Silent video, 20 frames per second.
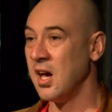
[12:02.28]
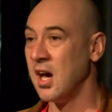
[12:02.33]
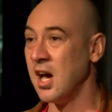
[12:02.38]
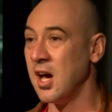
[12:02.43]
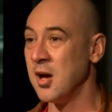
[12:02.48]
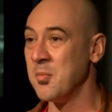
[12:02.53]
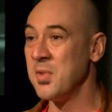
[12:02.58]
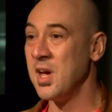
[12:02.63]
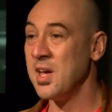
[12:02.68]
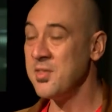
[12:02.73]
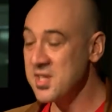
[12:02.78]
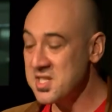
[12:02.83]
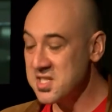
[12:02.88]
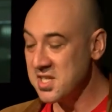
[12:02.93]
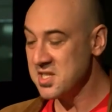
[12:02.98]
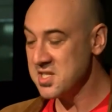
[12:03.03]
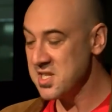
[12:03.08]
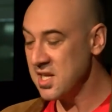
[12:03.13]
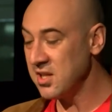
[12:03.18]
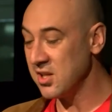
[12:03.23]
Um, and this
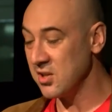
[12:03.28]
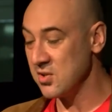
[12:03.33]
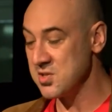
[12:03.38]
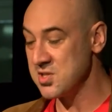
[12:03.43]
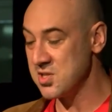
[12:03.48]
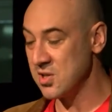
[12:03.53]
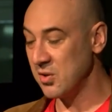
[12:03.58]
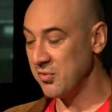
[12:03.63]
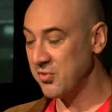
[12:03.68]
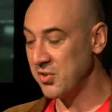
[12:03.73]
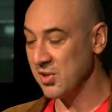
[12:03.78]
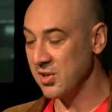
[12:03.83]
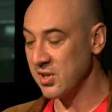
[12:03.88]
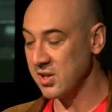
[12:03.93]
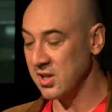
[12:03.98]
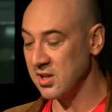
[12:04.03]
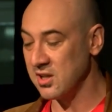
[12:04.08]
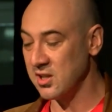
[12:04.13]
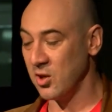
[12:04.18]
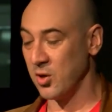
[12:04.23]
continues. So if you
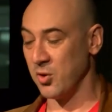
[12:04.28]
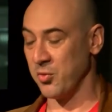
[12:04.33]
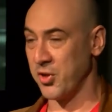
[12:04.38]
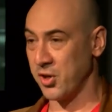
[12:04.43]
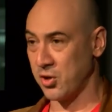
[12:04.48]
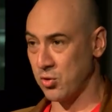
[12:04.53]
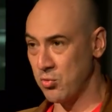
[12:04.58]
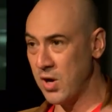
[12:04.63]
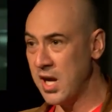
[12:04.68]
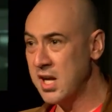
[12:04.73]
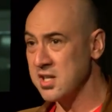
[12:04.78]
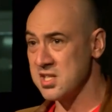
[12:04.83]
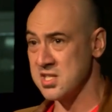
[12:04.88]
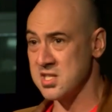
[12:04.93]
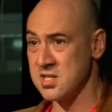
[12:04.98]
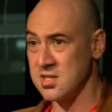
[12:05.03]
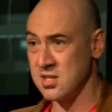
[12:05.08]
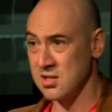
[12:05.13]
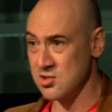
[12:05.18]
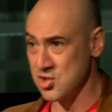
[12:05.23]
look at, you know, the
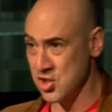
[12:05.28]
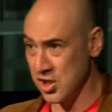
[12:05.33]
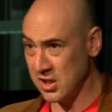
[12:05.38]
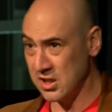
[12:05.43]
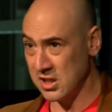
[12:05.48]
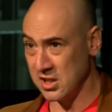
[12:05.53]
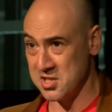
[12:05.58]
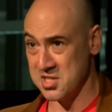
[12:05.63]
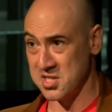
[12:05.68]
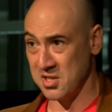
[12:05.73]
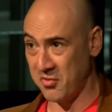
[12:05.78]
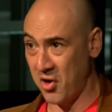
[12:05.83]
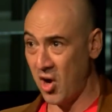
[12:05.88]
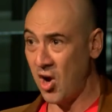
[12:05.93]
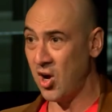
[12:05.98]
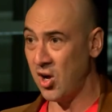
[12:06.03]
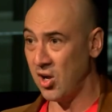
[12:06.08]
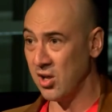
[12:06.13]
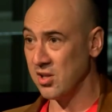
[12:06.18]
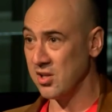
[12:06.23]
greatest genius of
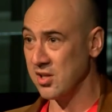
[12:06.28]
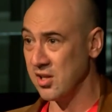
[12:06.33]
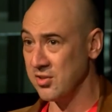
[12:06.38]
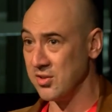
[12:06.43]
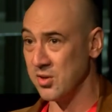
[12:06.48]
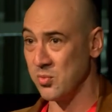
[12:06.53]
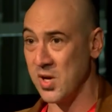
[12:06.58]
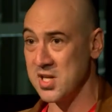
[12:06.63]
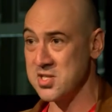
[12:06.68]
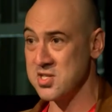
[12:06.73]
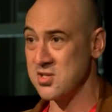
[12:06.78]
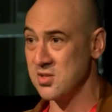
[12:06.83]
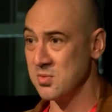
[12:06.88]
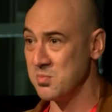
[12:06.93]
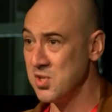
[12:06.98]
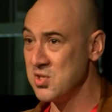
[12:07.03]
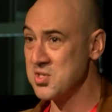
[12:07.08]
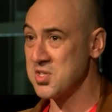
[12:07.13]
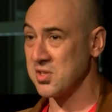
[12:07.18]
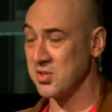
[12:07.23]
all in the Western
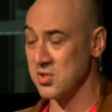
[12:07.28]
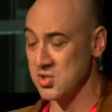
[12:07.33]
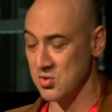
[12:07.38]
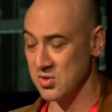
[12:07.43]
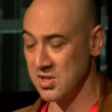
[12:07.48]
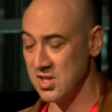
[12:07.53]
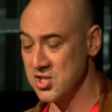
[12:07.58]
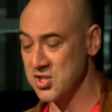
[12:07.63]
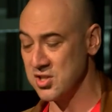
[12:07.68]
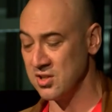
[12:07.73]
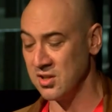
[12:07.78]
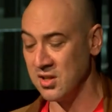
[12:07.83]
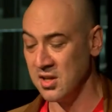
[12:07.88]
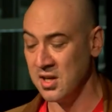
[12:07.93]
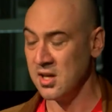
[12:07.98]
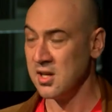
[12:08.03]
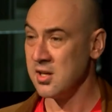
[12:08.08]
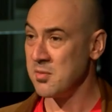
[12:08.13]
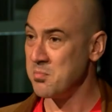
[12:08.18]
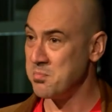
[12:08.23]
musical tradition,
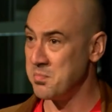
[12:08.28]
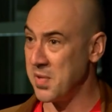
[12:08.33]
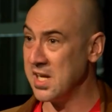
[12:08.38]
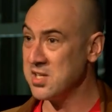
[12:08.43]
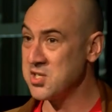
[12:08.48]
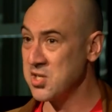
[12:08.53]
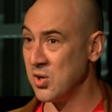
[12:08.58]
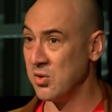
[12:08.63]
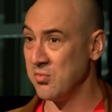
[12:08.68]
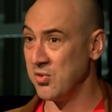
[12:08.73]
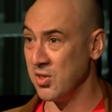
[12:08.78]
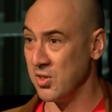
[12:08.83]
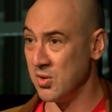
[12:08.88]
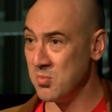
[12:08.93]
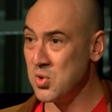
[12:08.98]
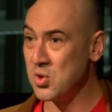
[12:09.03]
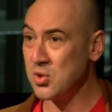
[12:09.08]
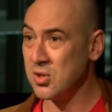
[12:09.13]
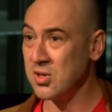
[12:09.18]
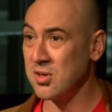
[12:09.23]
Beethoven, the
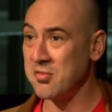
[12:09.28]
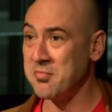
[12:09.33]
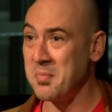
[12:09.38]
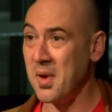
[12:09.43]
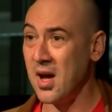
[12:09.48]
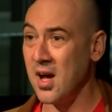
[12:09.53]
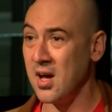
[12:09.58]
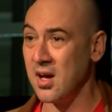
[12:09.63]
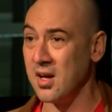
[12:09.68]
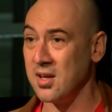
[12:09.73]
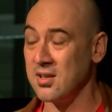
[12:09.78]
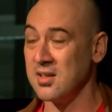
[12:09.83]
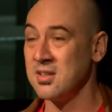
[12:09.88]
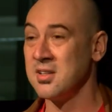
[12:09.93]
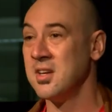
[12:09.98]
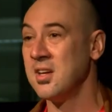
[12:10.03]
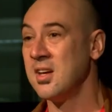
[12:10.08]
Moor of Bonn,